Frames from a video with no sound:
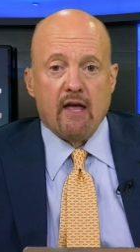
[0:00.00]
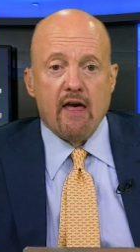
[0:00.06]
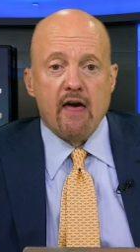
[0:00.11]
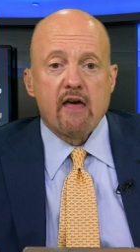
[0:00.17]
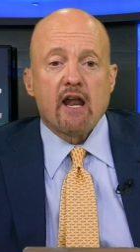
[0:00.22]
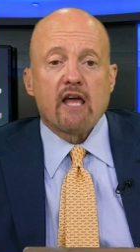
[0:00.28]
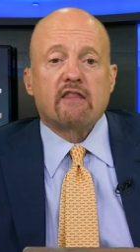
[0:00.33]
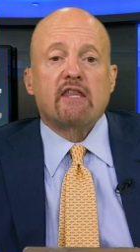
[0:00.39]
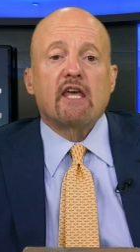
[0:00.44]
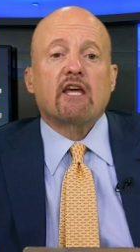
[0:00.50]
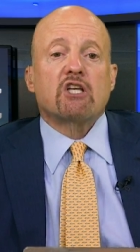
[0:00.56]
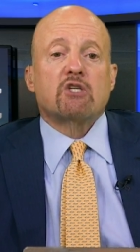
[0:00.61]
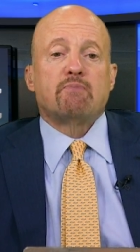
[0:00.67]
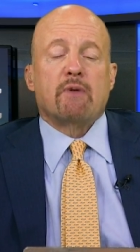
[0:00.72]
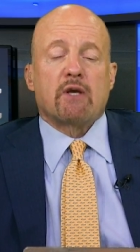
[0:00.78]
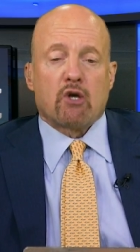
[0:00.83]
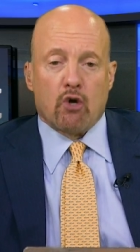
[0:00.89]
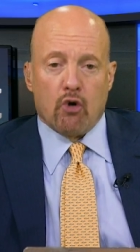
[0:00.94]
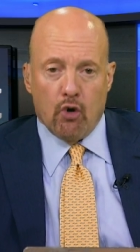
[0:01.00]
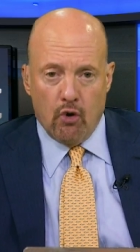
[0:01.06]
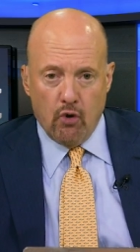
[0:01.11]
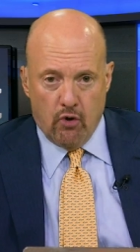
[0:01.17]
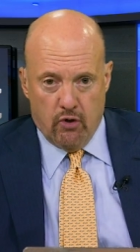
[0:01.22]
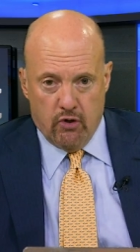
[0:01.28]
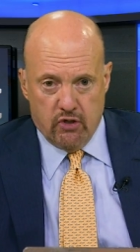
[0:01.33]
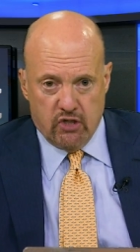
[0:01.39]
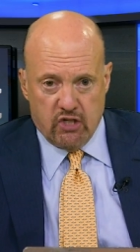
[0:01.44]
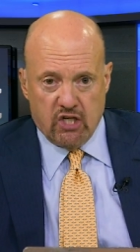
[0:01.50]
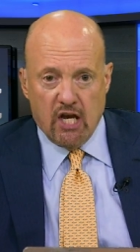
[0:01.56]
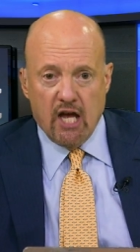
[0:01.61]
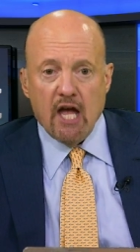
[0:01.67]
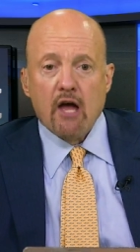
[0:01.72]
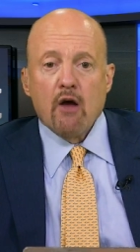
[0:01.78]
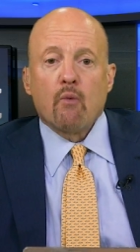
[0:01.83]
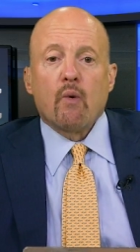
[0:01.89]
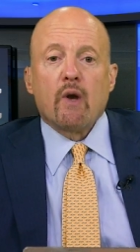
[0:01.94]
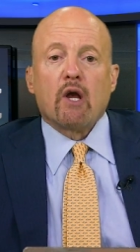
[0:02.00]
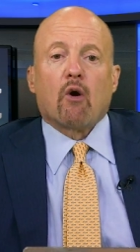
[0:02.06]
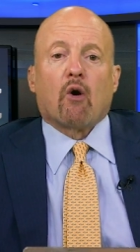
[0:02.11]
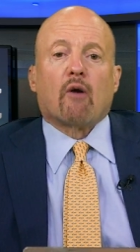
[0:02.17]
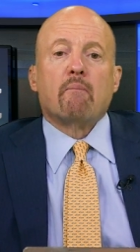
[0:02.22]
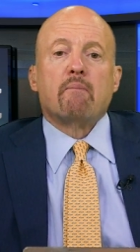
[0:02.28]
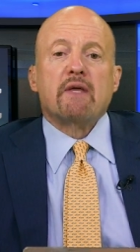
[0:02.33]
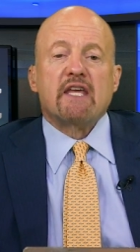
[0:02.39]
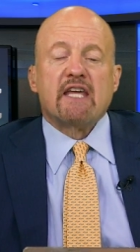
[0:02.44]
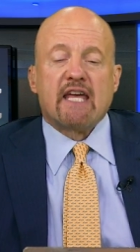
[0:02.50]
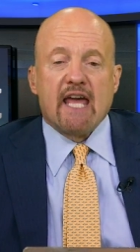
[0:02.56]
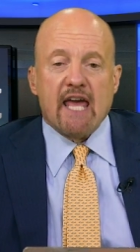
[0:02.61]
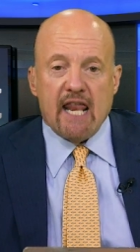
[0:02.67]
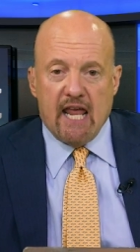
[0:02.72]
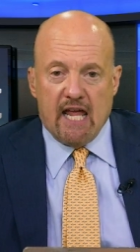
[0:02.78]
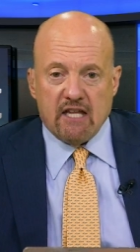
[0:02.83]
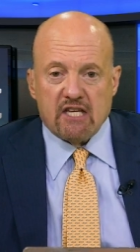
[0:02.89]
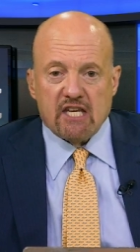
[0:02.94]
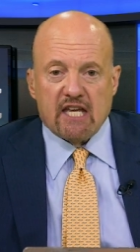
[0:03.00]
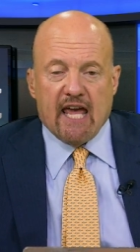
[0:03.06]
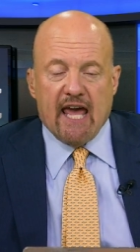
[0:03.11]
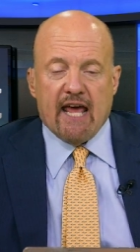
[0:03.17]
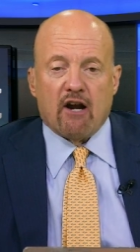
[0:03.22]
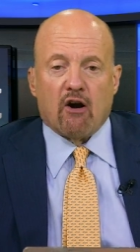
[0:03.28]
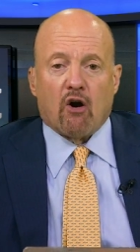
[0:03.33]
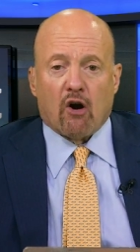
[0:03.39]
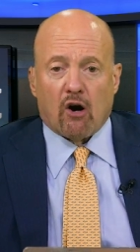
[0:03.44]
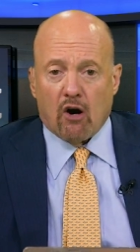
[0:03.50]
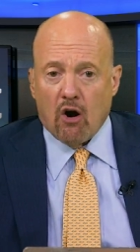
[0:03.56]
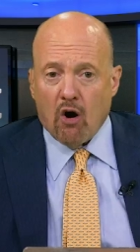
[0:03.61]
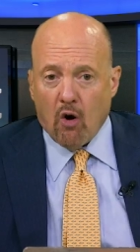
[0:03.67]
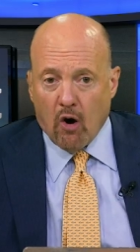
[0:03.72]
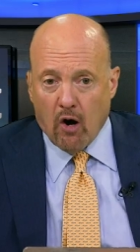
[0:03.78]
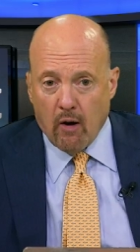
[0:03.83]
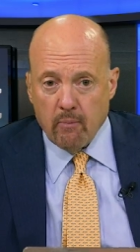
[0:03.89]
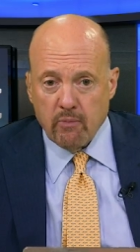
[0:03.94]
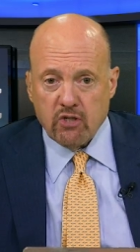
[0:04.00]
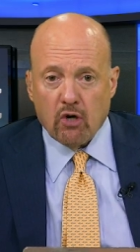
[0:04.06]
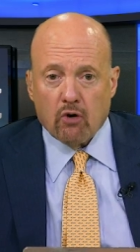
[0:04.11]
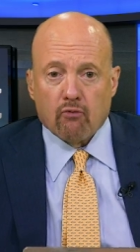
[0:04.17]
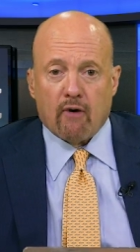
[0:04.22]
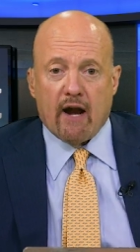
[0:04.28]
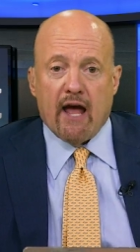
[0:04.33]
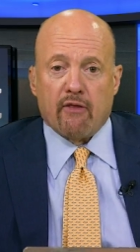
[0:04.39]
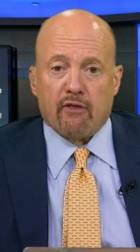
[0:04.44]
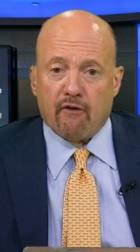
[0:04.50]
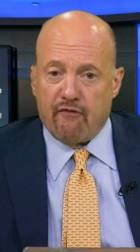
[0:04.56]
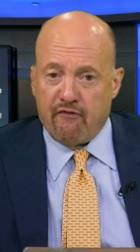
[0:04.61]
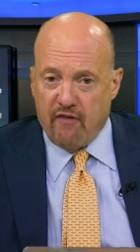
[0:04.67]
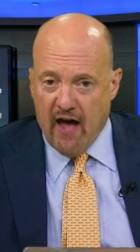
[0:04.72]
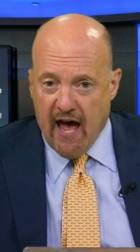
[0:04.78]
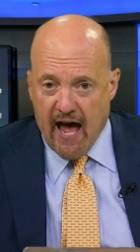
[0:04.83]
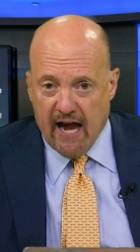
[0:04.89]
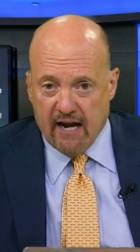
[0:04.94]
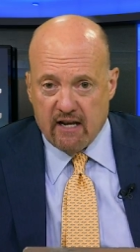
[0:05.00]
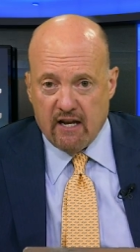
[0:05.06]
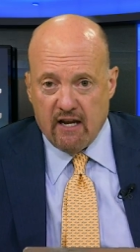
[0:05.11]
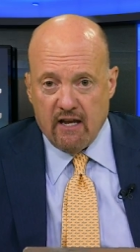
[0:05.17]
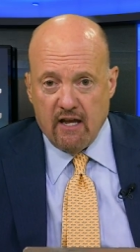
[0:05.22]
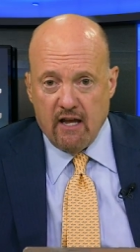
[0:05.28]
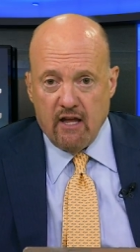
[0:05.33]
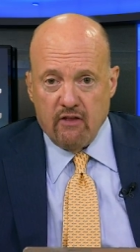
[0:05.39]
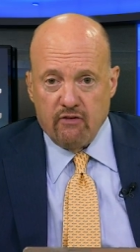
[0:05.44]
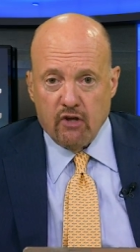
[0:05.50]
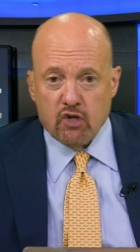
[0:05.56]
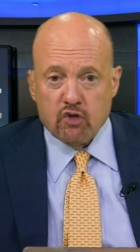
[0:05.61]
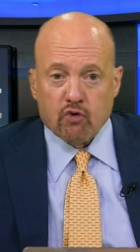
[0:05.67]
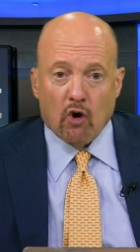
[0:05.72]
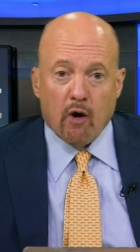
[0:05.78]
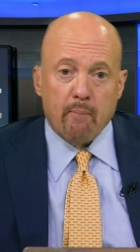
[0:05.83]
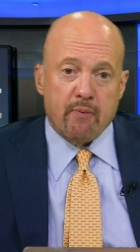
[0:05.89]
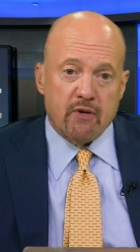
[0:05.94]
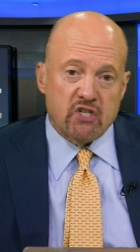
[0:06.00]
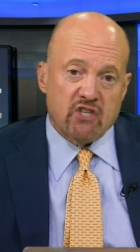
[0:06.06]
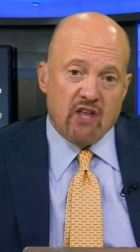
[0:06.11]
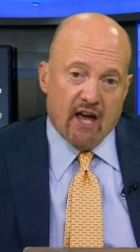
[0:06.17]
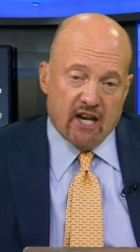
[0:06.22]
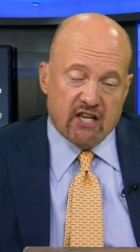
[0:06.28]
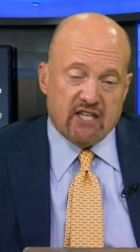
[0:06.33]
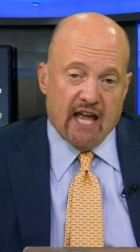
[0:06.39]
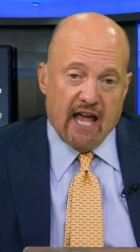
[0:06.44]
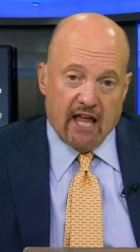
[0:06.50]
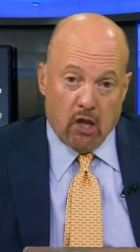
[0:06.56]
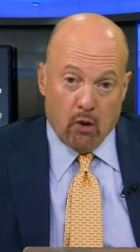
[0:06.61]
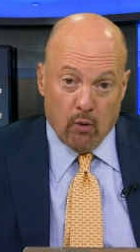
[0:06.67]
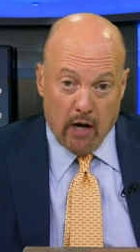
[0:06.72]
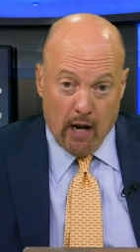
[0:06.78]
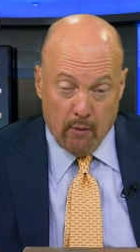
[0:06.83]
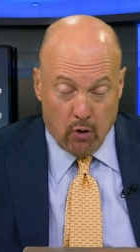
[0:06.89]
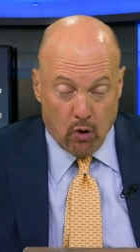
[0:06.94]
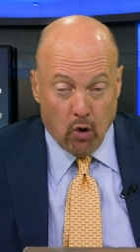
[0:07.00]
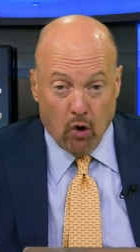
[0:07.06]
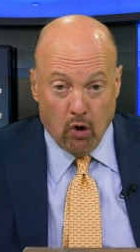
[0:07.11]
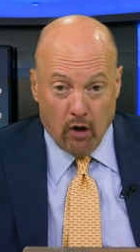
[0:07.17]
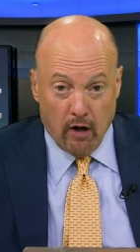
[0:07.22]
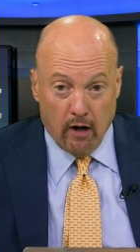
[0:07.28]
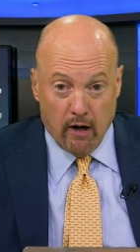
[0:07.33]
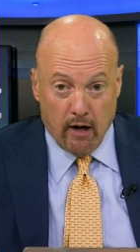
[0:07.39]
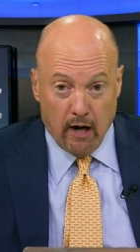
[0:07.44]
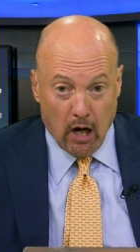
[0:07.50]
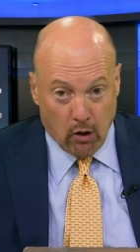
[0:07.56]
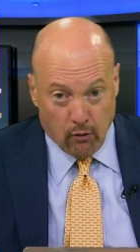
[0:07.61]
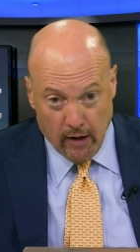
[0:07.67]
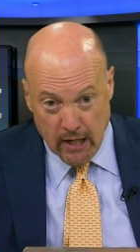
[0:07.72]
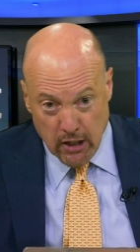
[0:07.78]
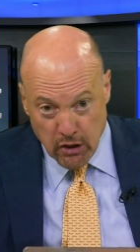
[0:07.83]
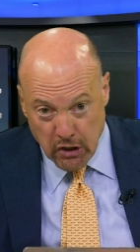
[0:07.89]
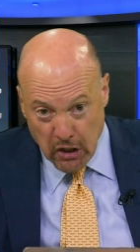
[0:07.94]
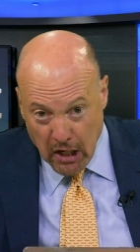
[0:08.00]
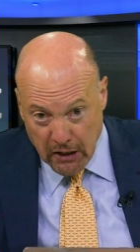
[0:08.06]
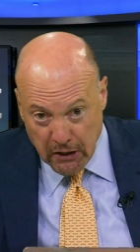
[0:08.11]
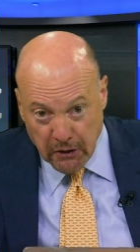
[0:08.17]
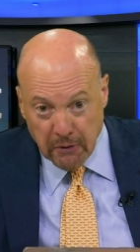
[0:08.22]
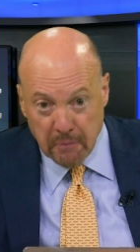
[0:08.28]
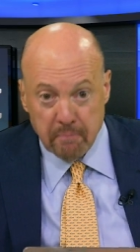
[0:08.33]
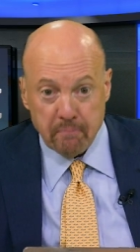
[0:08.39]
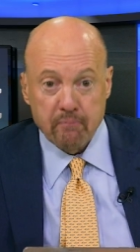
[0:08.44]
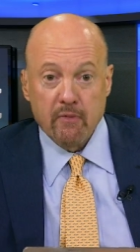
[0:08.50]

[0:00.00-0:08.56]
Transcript: And I think it's because we are beginning to get our arms around the fact that Trump is not exactly what I would call a great uniter.